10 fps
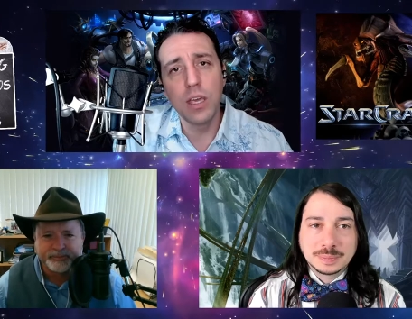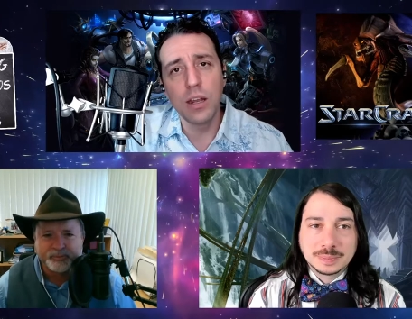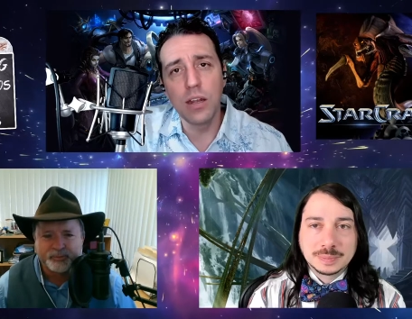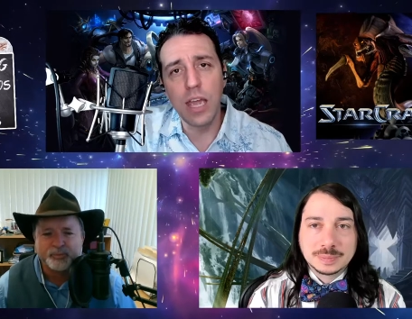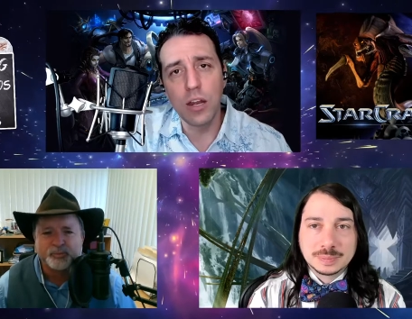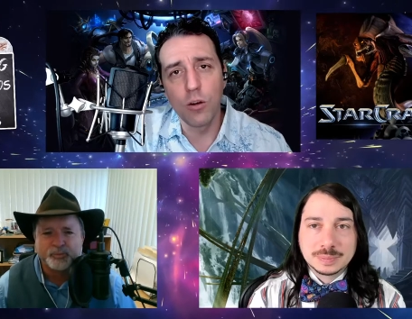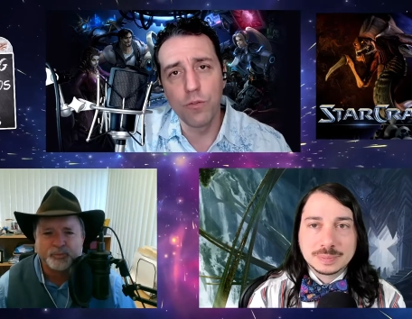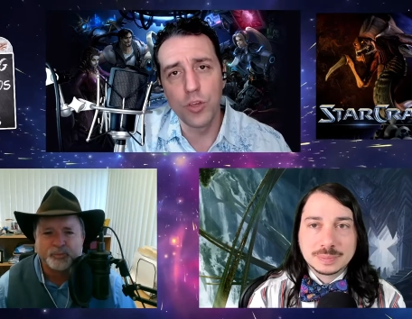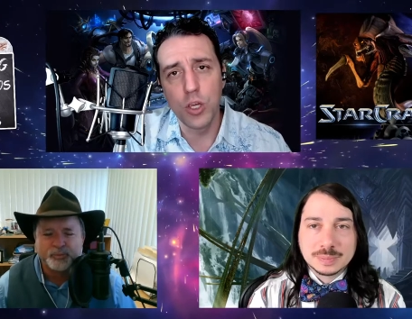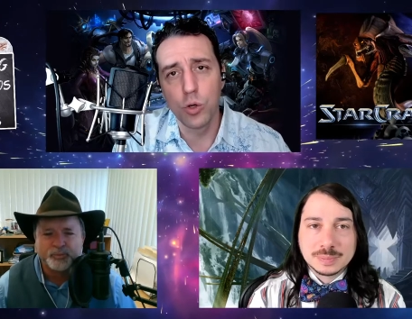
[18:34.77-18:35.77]
Speaker 1: We get an
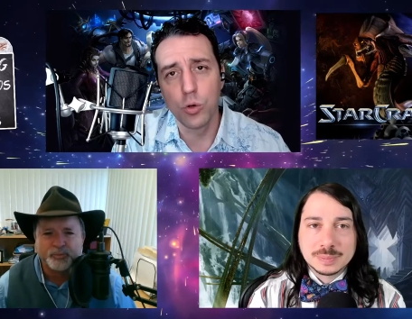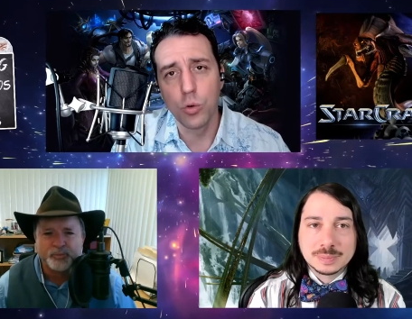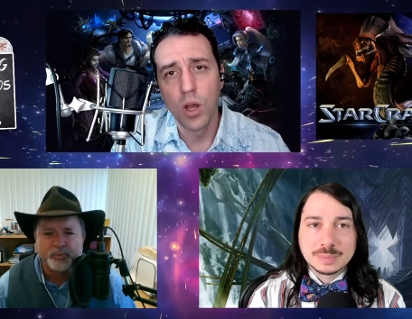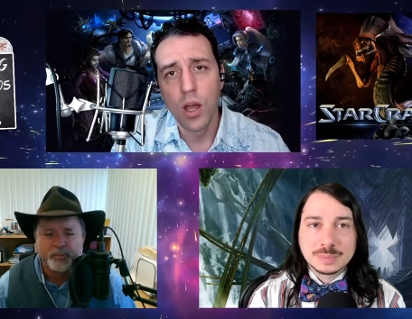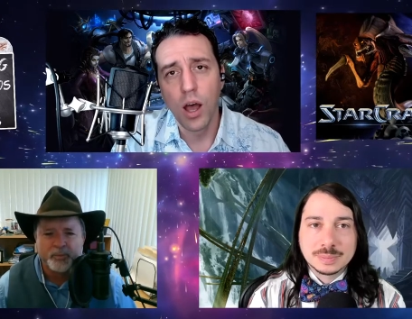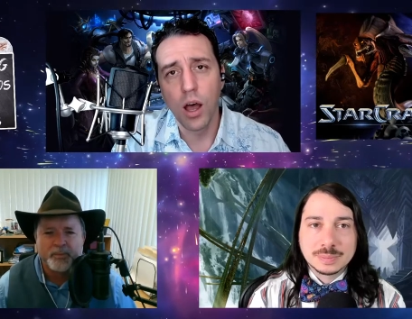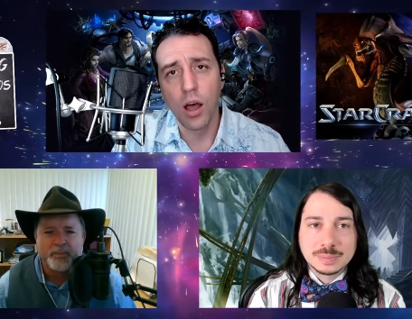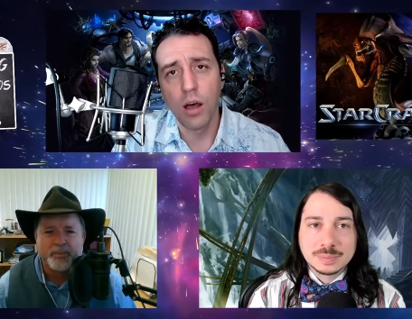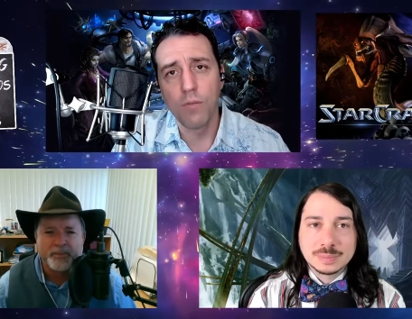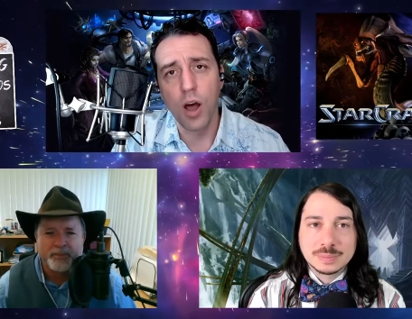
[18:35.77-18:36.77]
view
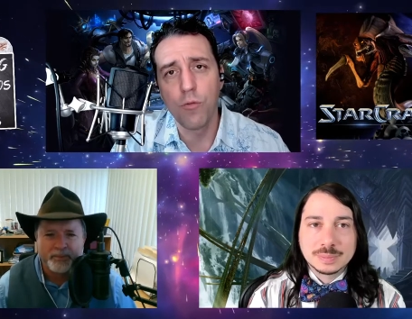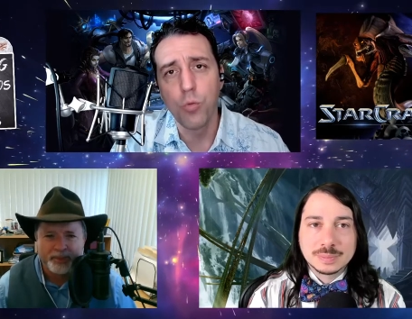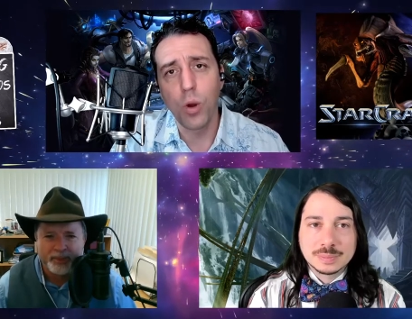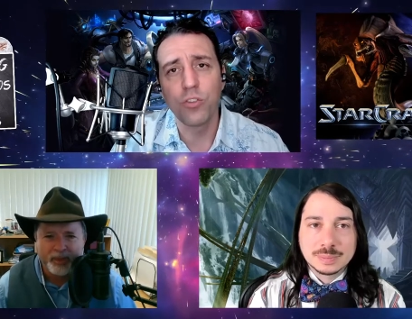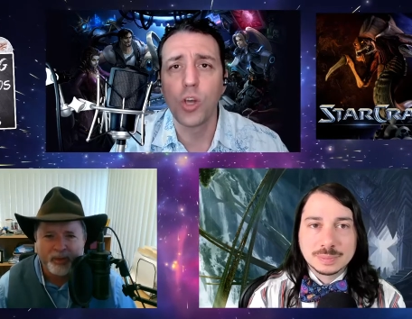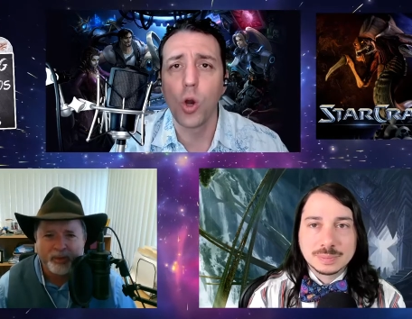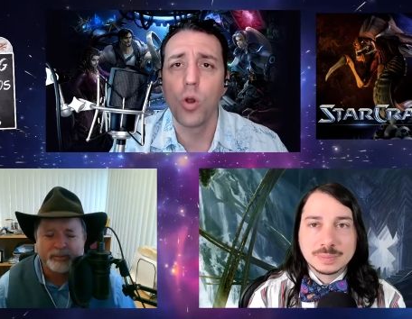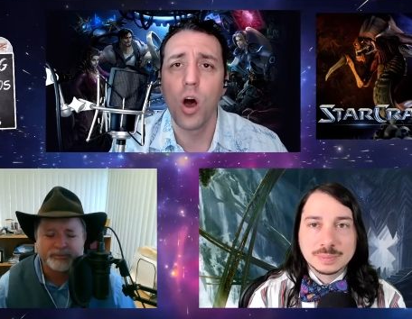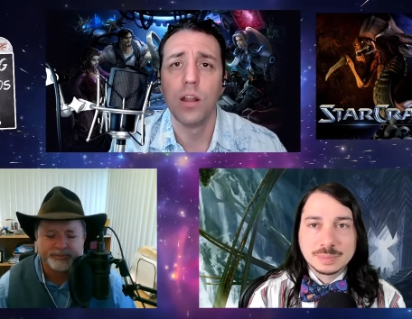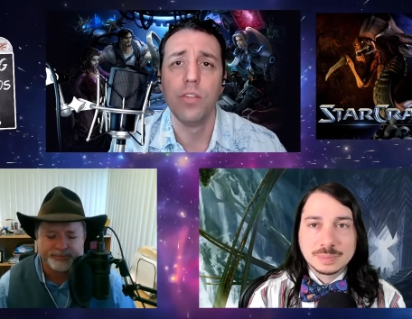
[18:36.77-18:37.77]
of of what's
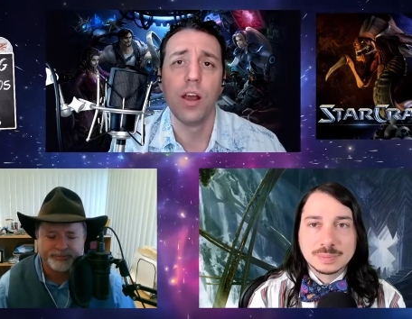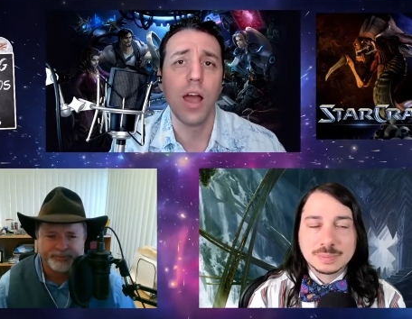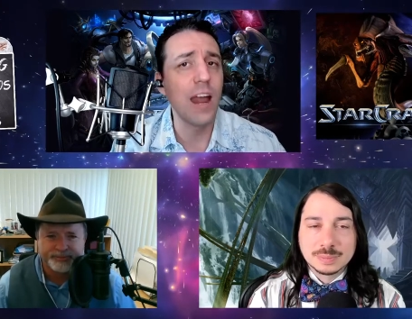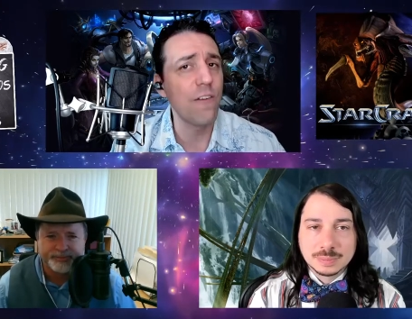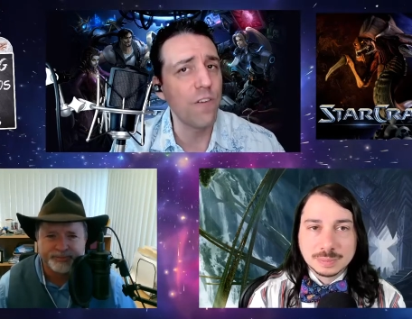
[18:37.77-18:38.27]
going on in there. And I